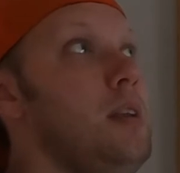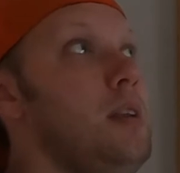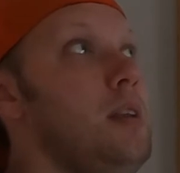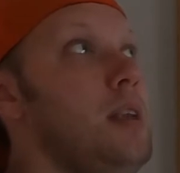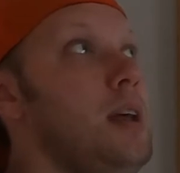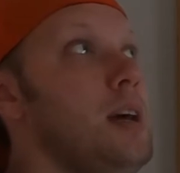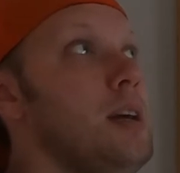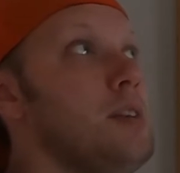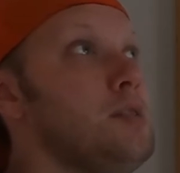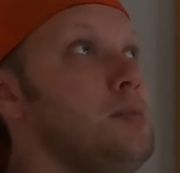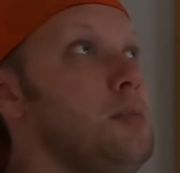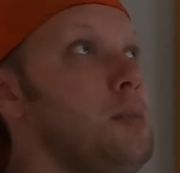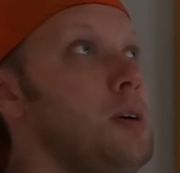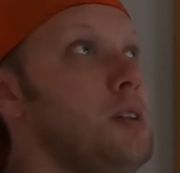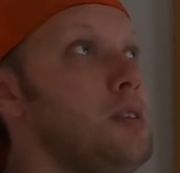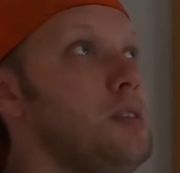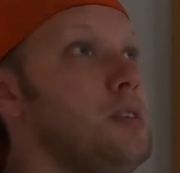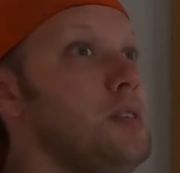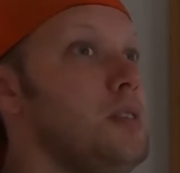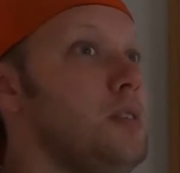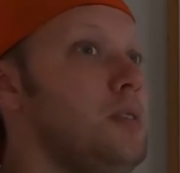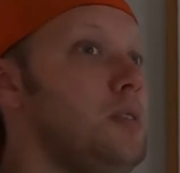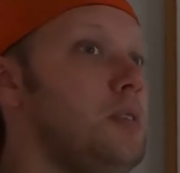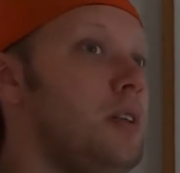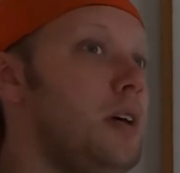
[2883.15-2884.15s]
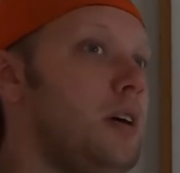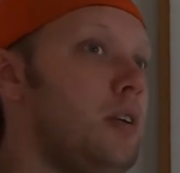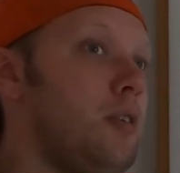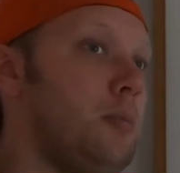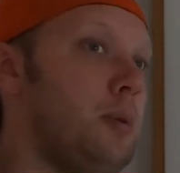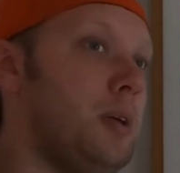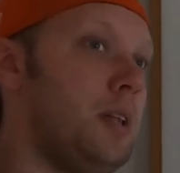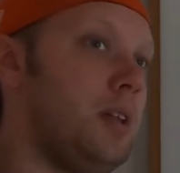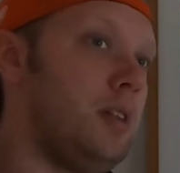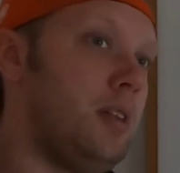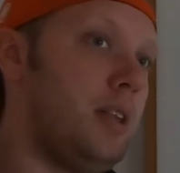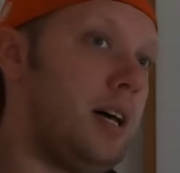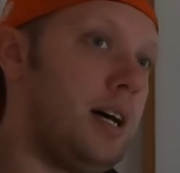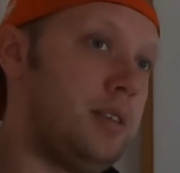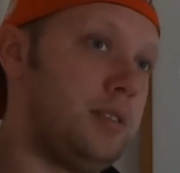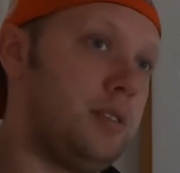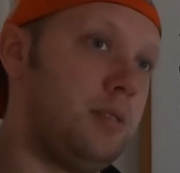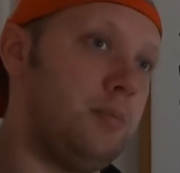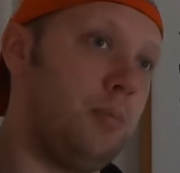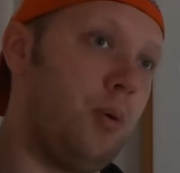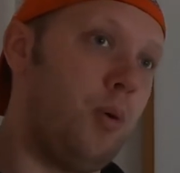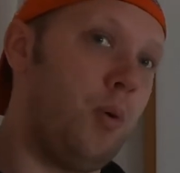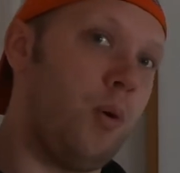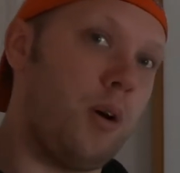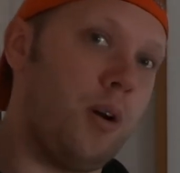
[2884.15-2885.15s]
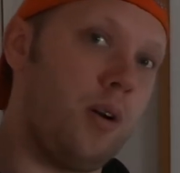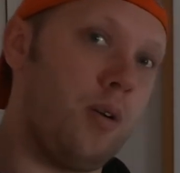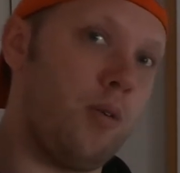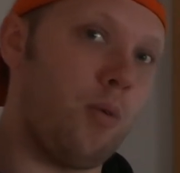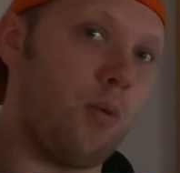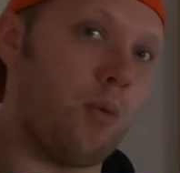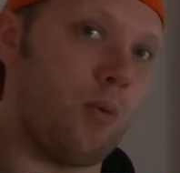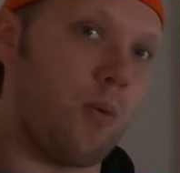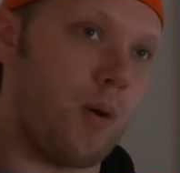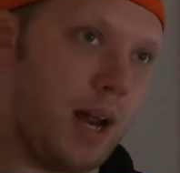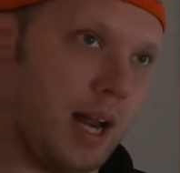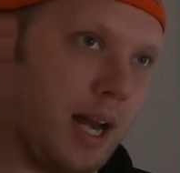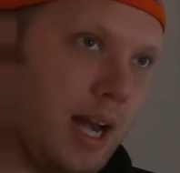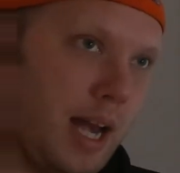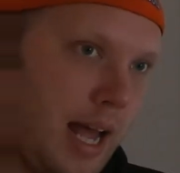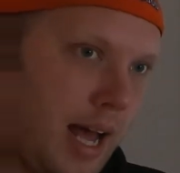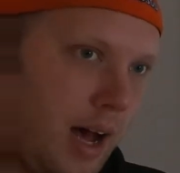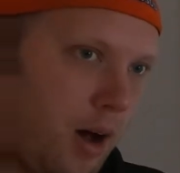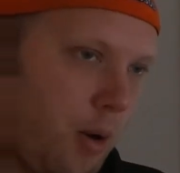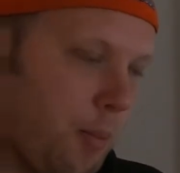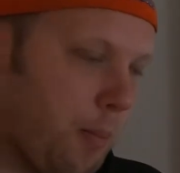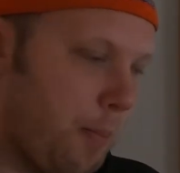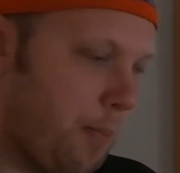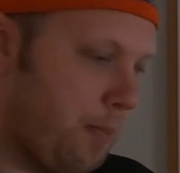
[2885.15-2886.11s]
next month's a little bit less important right now.